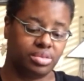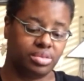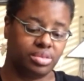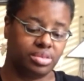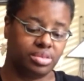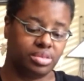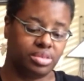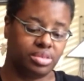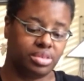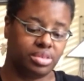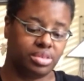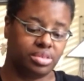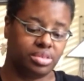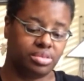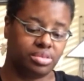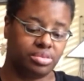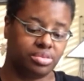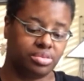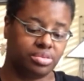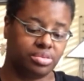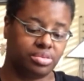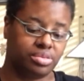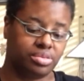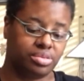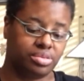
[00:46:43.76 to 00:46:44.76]
And,
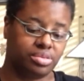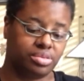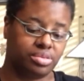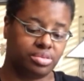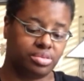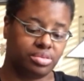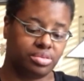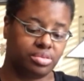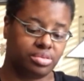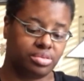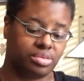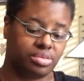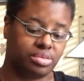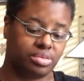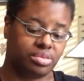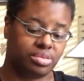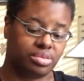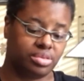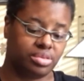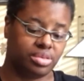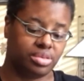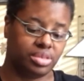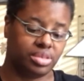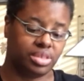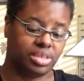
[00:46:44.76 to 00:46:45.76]

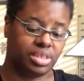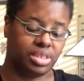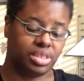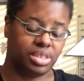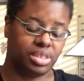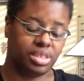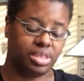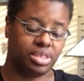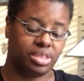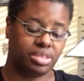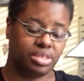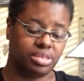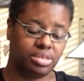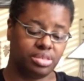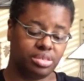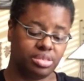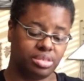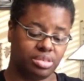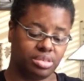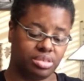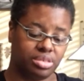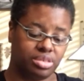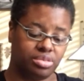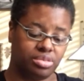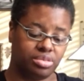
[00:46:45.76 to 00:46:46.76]

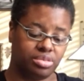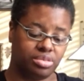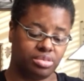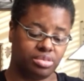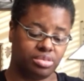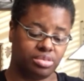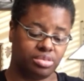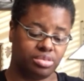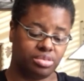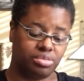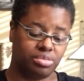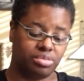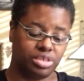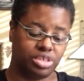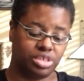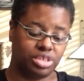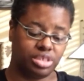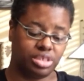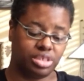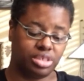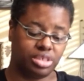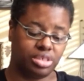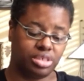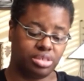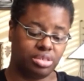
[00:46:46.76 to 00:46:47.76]
again,
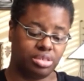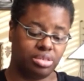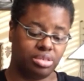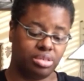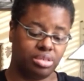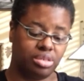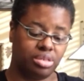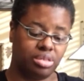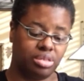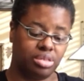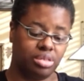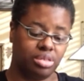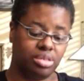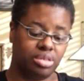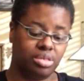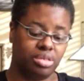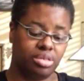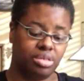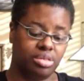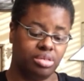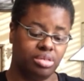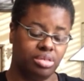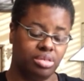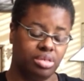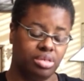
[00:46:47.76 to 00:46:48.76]
squishing and
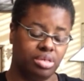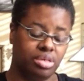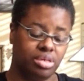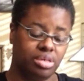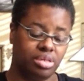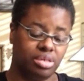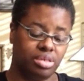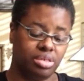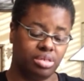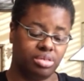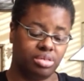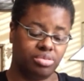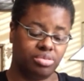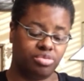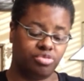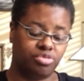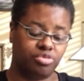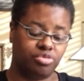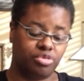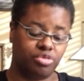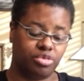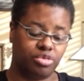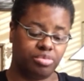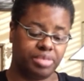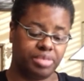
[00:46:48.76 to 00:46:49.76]

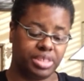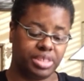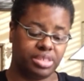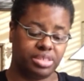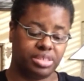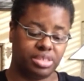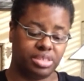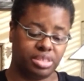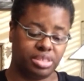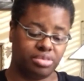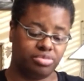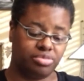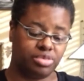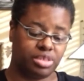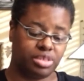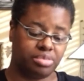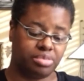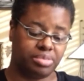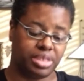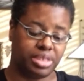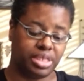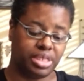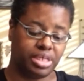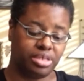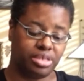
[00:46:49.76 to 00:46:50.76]
forming, see if
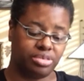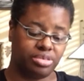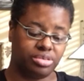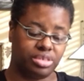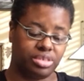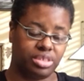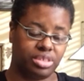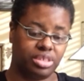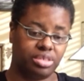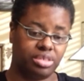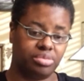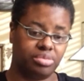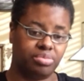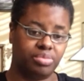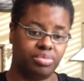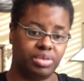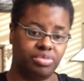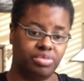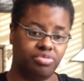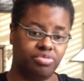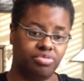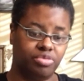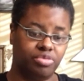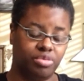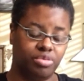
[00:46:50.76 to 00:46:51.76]
something else can be
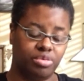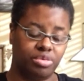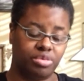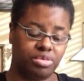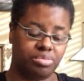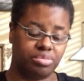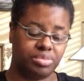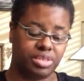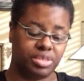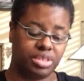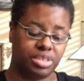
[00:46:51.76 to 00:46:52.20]
formed.